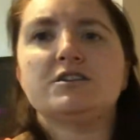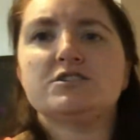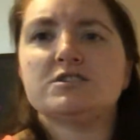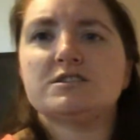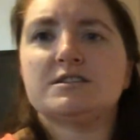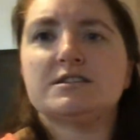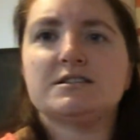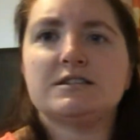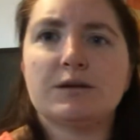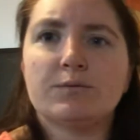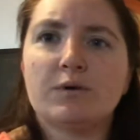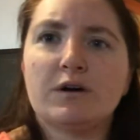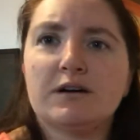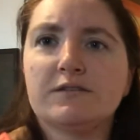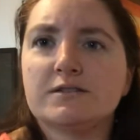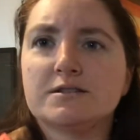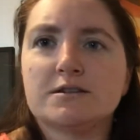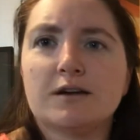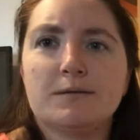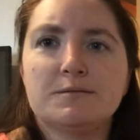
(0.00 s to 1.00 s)
just to see what
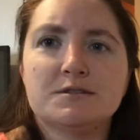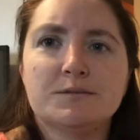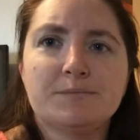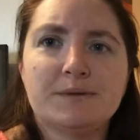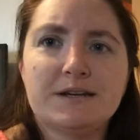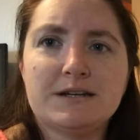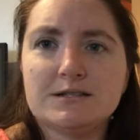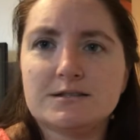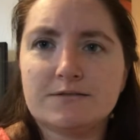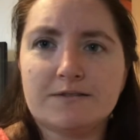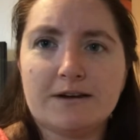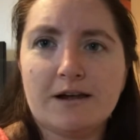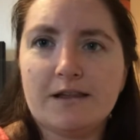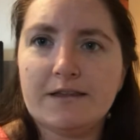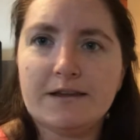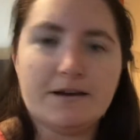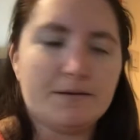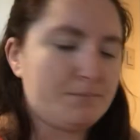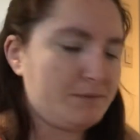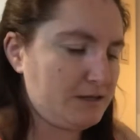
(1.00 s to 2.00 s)
other types of beads are out
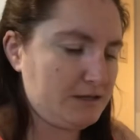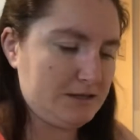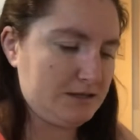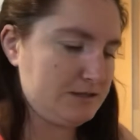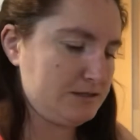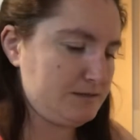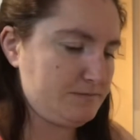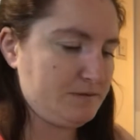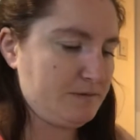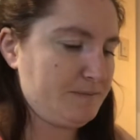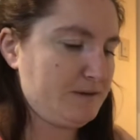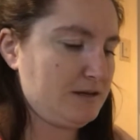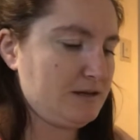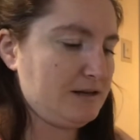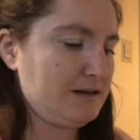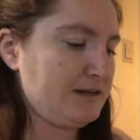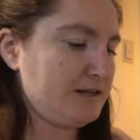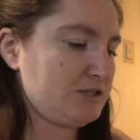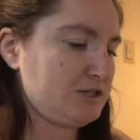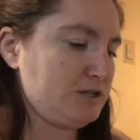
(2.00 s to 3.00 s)
there, because my bead
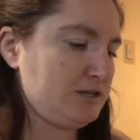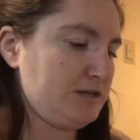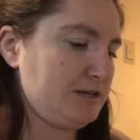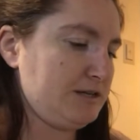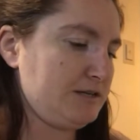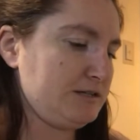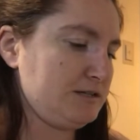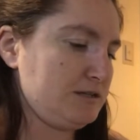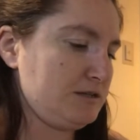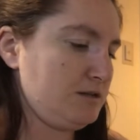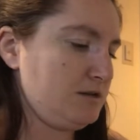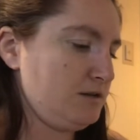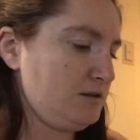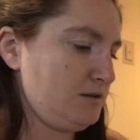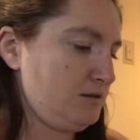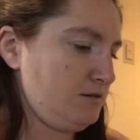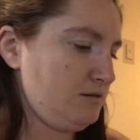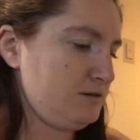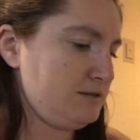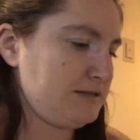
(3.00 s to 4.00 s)
collection is
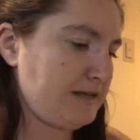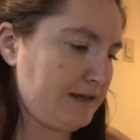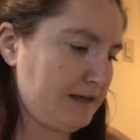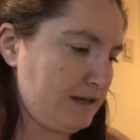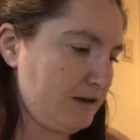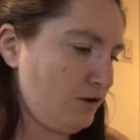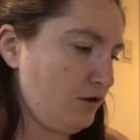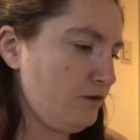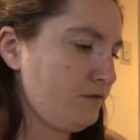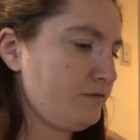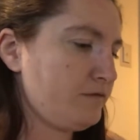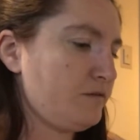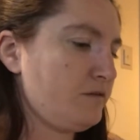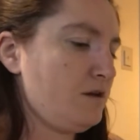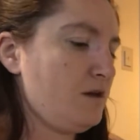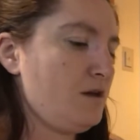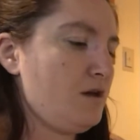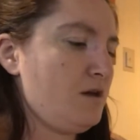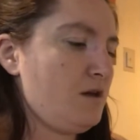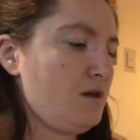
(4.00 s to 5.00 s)
taking off.
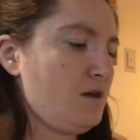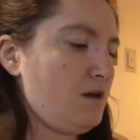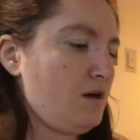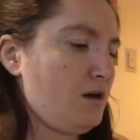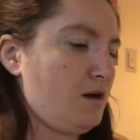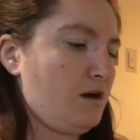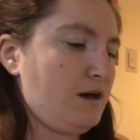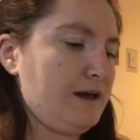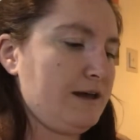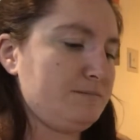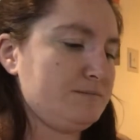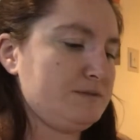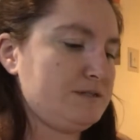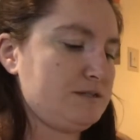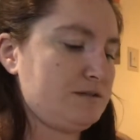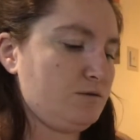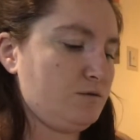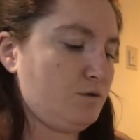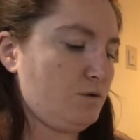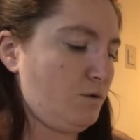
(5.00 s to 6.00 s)
I'm
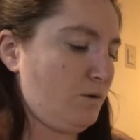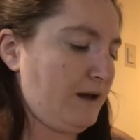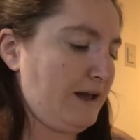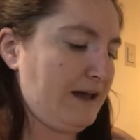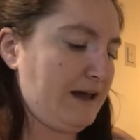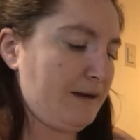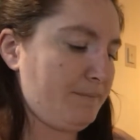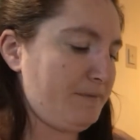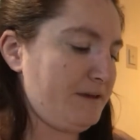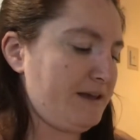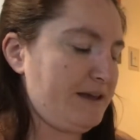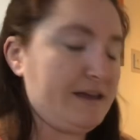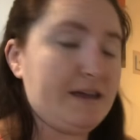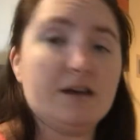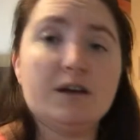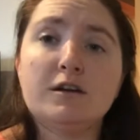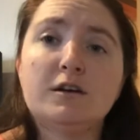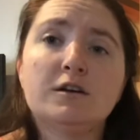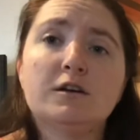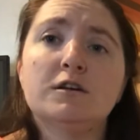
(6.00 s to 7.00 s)
still quite happy
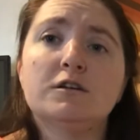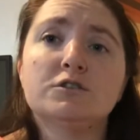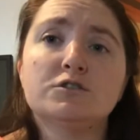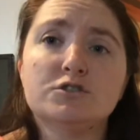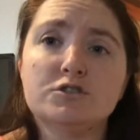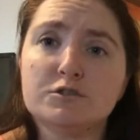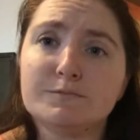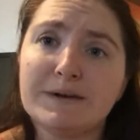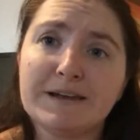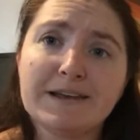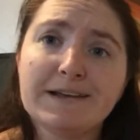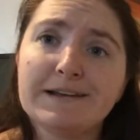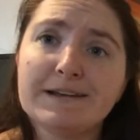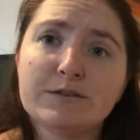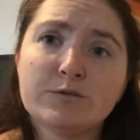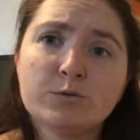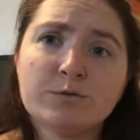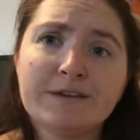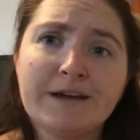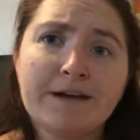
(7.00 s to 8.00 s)
just making
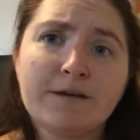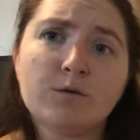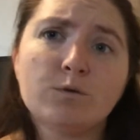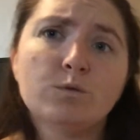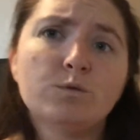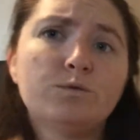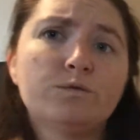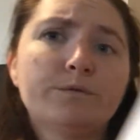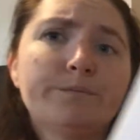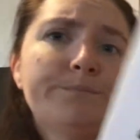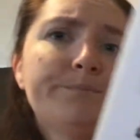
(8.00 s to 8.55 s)
little dangles.